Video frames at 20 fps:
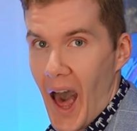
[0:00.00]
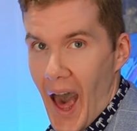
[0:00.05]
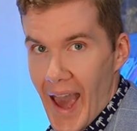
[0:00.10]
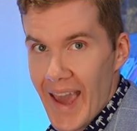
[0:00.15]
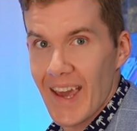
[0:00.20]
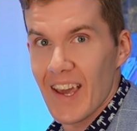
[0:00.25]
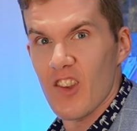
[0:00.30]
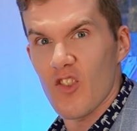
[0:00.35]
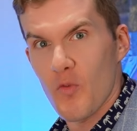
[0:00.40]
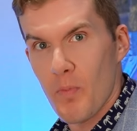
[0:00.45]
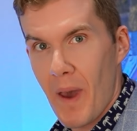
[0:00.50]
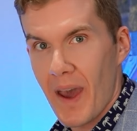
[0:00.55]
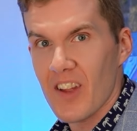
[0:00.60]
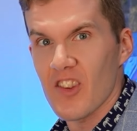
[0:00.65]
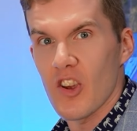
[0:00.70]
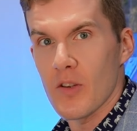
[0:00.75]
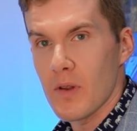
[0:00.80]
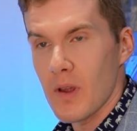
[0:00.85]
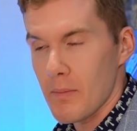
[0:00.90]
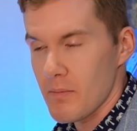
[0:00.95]
I
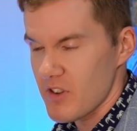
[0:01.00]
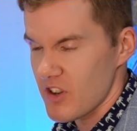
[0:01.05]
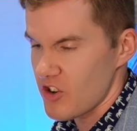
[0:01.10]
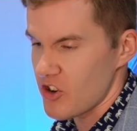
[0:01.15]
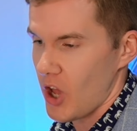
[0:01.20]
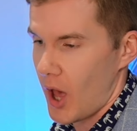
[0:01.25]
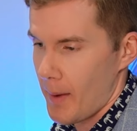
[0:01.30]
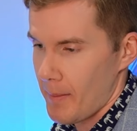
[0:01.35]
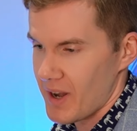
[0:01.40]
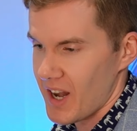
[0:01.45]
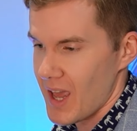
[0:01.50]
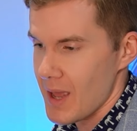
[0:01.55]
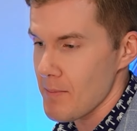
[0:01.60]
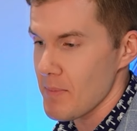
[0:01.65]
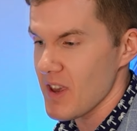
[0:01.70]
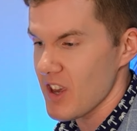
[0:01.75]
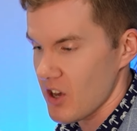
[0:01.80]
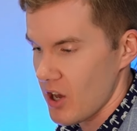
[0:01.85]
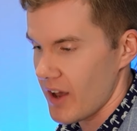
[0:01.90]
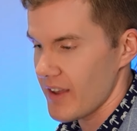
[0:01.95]
expected him to dominate
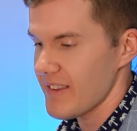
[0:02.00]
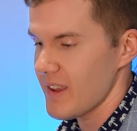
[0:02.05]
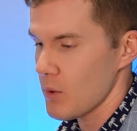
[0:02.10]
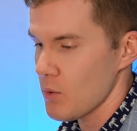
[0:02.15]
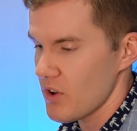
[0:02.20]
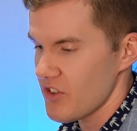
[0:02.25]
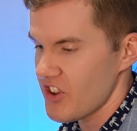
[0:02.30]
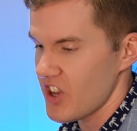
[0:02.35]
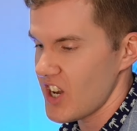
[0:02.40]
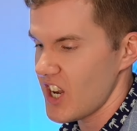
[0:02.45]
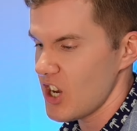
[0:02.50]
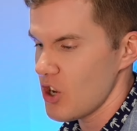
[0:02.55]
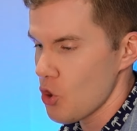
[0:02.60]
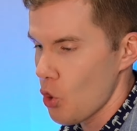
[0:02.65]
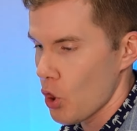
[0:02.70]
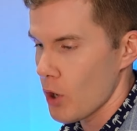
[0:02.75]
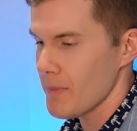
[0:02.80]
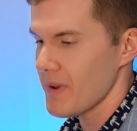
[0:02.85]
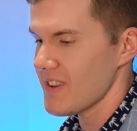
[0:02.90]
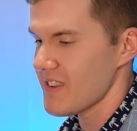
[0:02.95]
because it was an
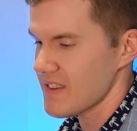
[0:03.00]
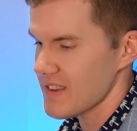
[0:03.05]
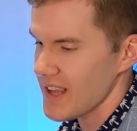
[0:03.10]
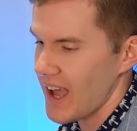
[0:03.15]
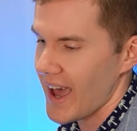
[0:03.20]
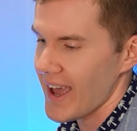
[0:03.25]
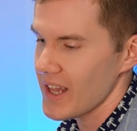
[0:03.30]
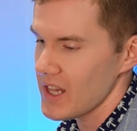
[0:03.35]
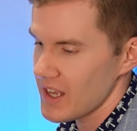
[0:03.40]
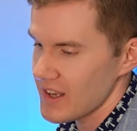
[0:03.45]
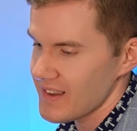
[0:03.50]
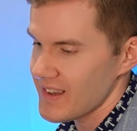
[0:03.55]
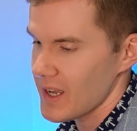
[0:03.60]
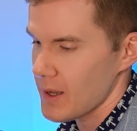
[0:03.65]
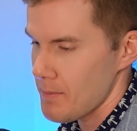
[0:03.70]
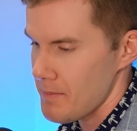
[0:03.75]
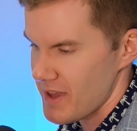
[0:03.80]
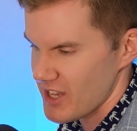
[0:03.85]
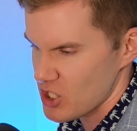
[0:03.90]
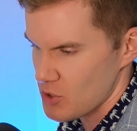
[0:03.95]
enormous stylistic
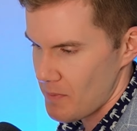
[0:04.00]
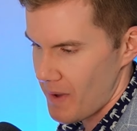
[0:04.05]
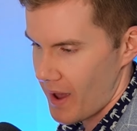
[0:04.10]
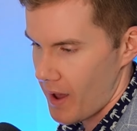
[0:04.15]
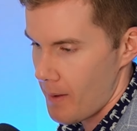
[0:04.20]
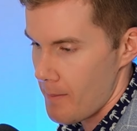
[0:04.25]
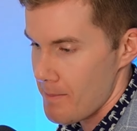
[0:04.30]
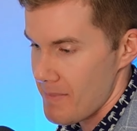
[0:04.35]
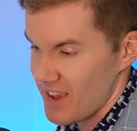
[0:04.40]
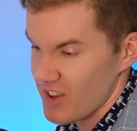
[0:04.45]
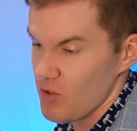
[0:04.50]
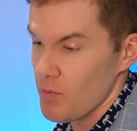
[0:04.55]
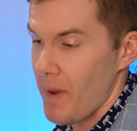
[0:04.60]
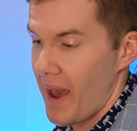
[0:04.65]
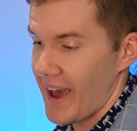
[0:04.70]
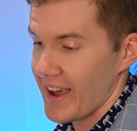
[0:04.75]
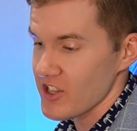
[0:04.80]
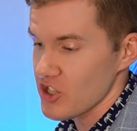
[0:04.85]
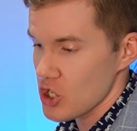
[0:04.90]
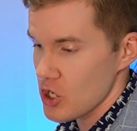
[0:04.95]

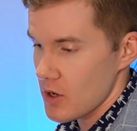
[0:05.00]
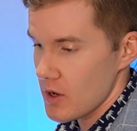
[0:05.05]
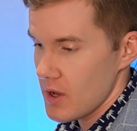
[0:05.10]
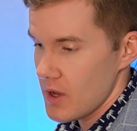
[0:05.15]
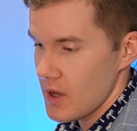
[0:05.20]
mismatch.